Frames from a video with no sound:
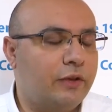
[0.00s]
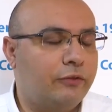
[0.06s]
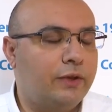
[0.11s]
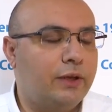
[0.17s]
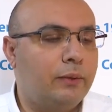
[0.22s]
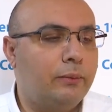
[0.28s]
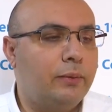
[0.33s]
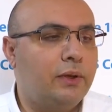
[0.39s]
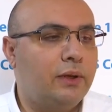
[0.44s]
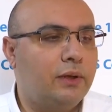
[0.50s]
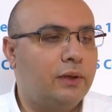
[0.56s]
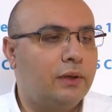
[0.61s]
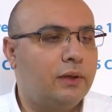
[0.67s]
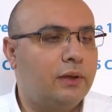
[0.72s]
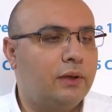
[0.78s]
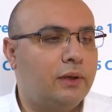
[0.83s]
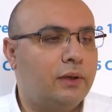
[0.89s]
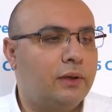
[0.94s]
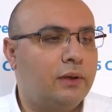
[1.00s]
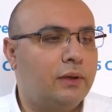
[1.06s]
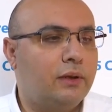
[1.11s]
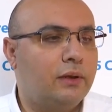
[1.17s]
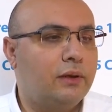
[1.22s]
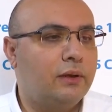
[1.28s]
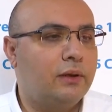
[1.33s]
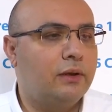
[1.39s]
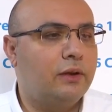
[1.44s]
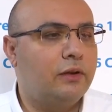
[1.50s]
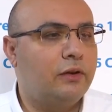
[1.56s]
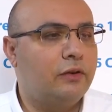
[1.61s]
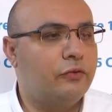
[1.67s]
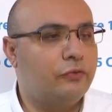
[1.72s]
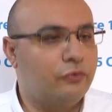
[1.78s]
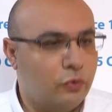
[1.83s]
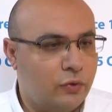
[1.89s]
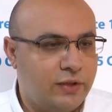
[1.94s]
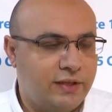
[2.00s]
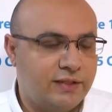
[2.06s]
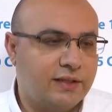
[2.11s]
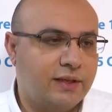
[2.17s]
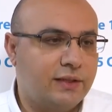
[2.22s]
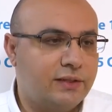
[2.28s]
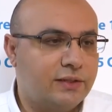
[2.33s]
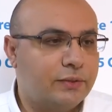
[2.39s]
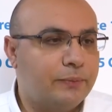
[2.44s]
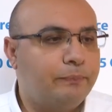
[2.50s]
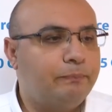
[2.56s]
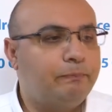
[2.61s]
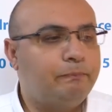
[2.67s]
available for these kids.